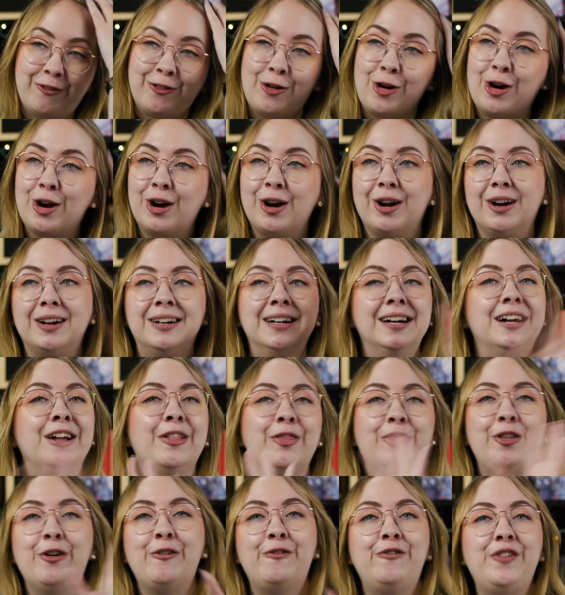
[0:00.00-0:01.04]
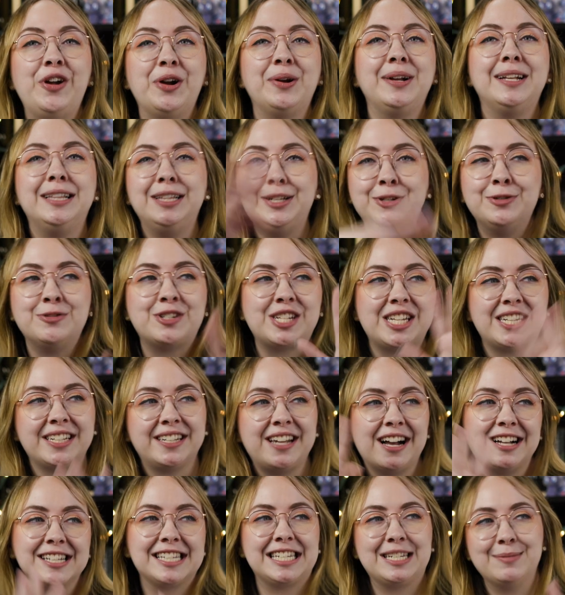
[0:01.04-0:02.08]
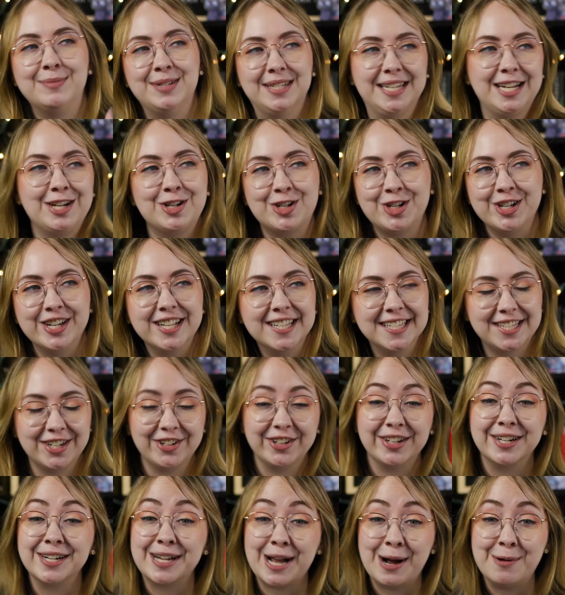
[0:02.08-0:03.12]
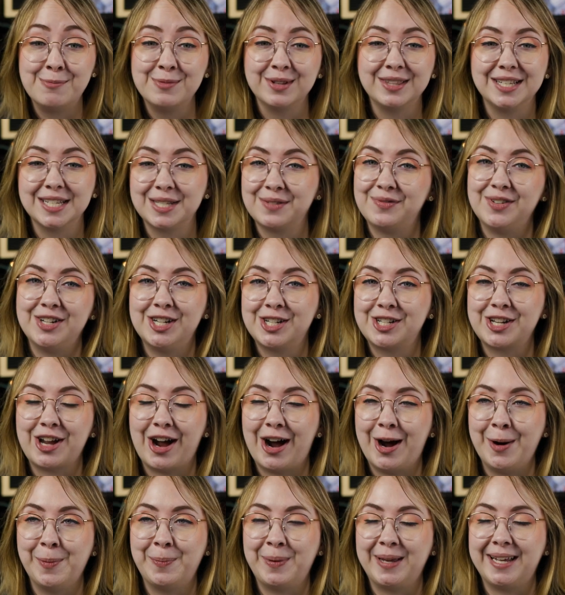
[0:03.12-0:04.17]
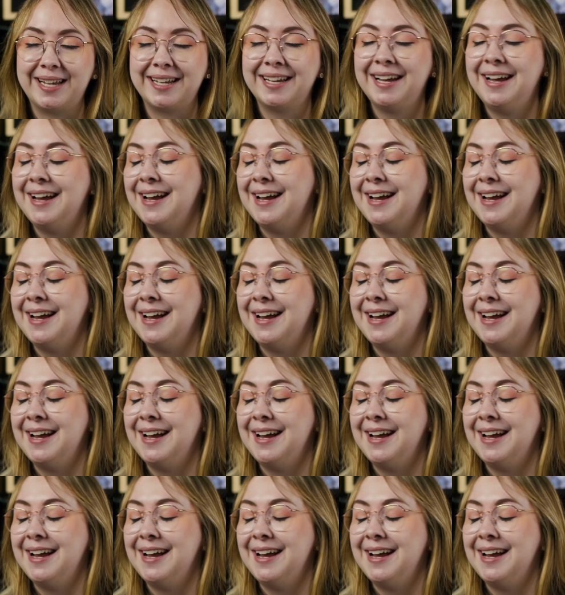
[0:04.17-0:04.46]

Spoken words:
for the Fairy Loot customizations that are going to come with this finished copy.